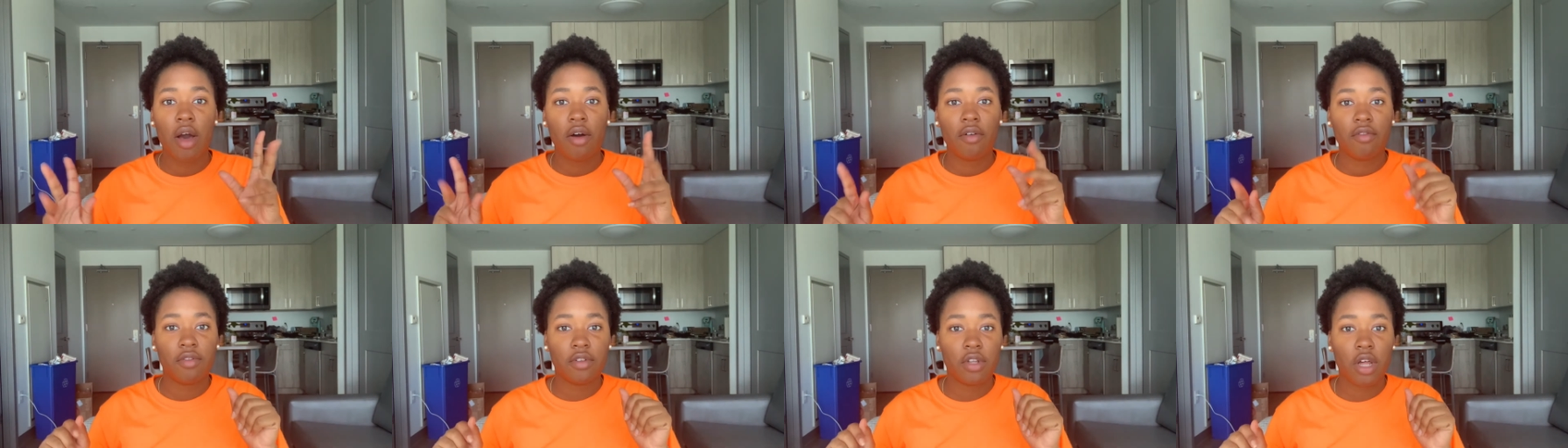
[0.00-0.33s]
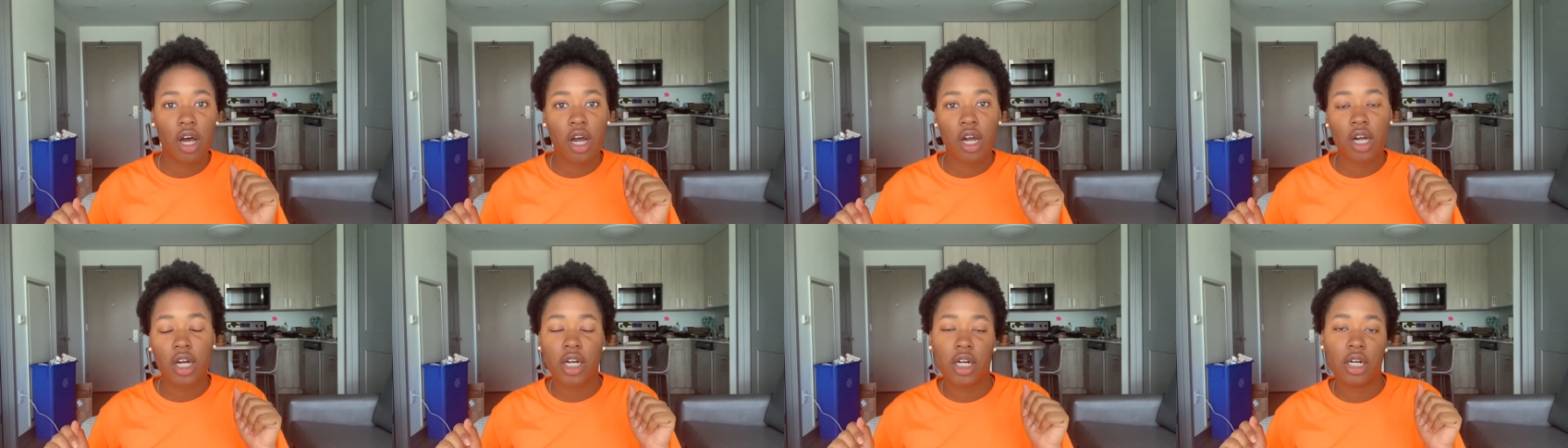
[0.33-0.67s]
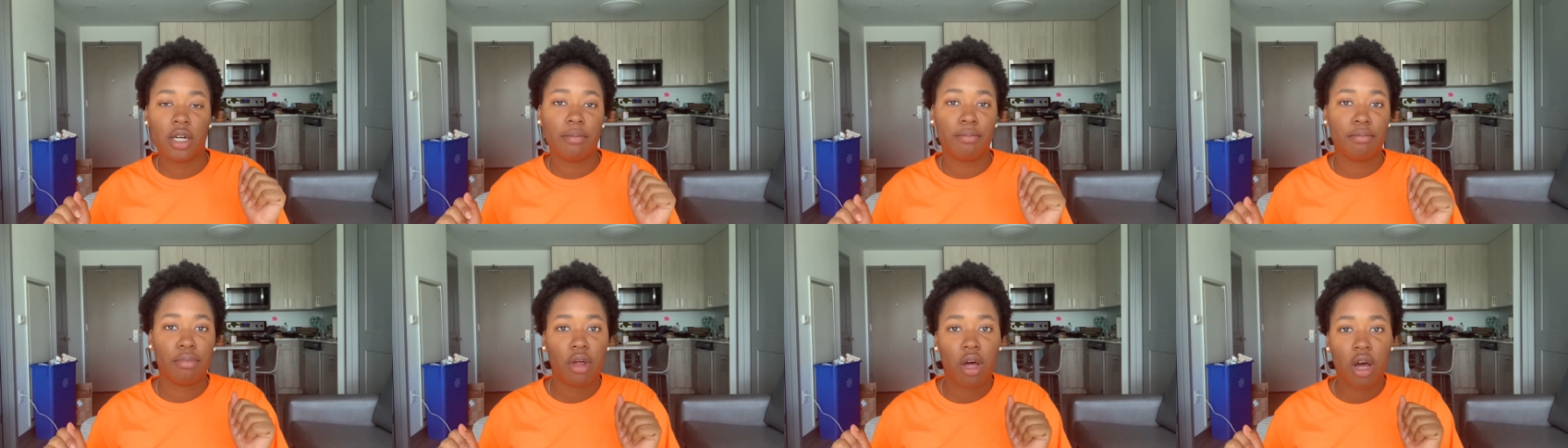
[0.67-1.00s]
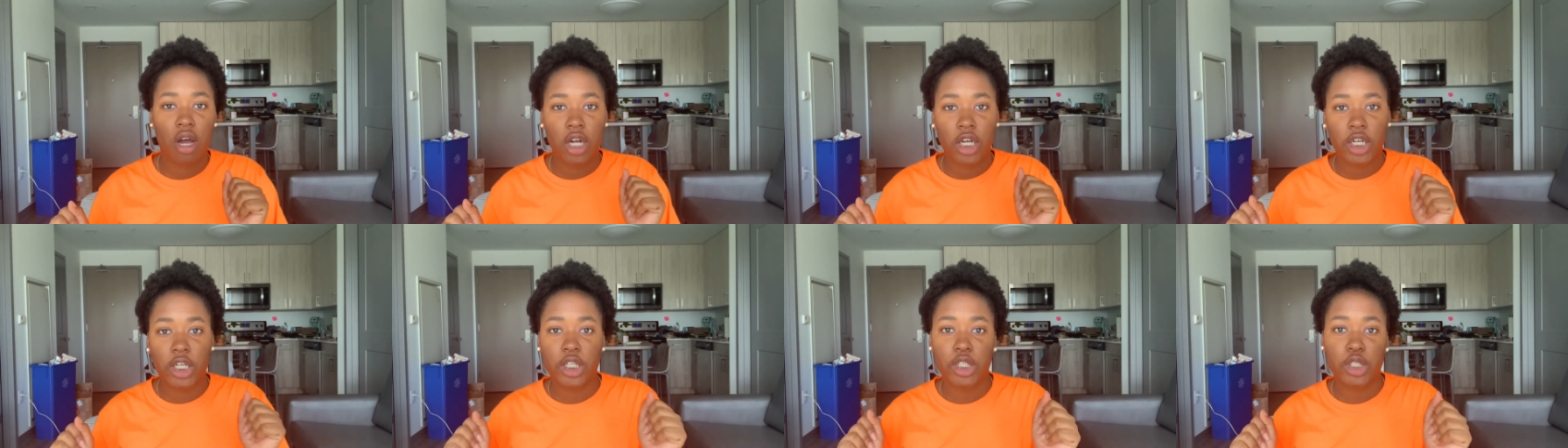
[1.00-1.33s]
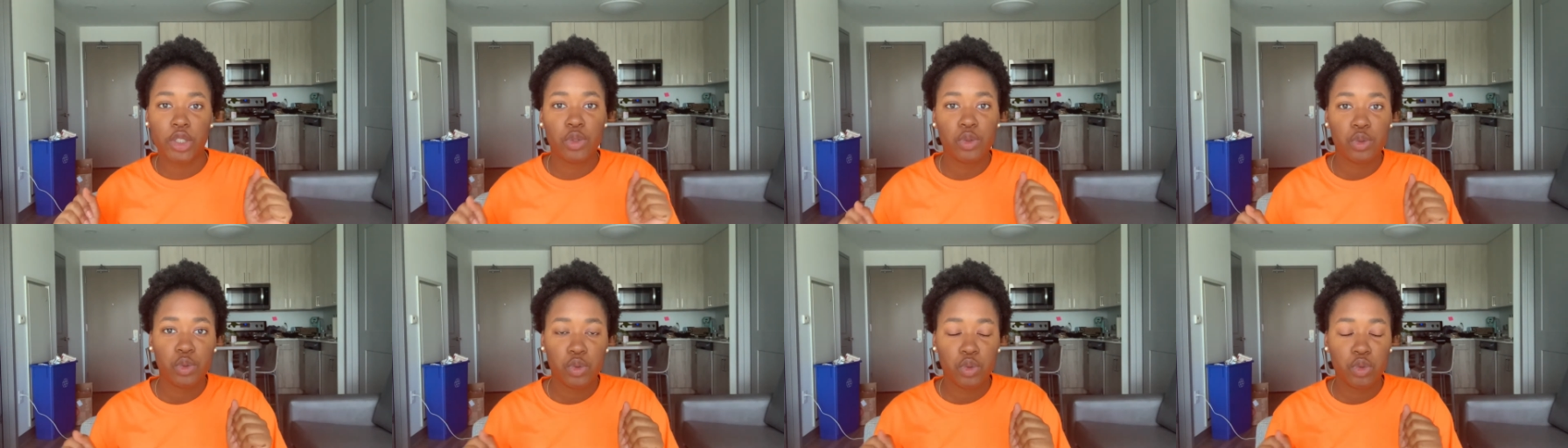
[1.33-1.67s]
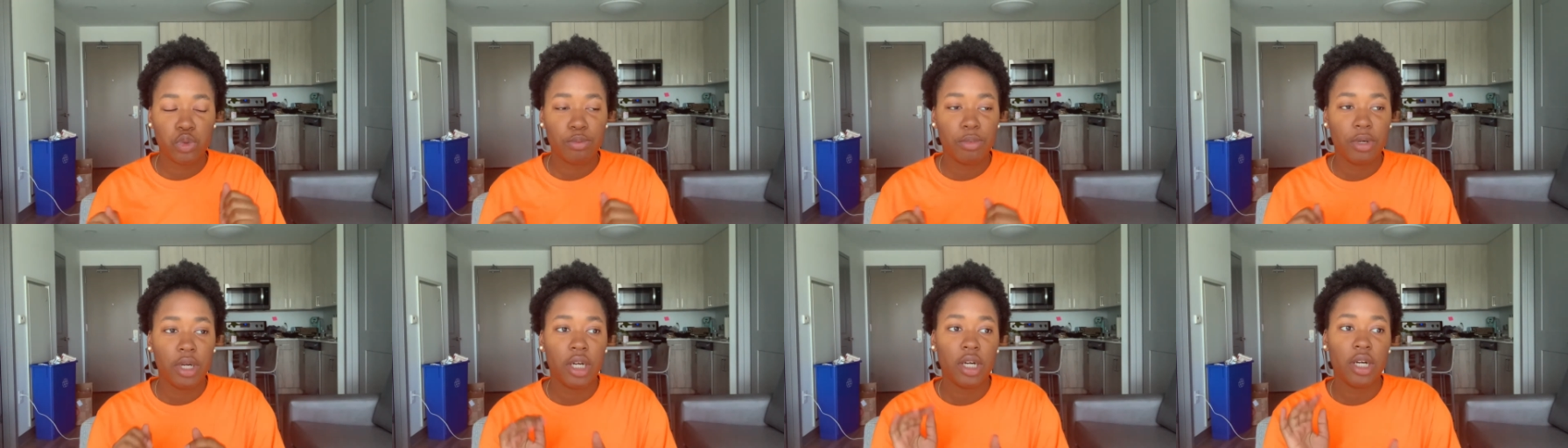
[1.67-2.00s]
vlogger, blogger,
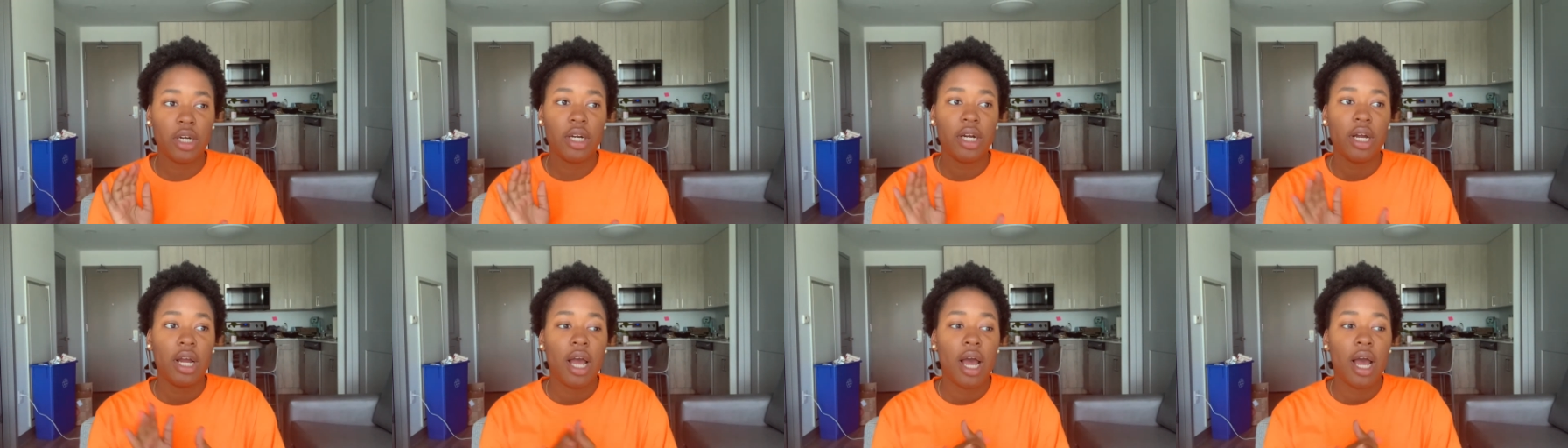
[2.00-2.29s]
YouTuber.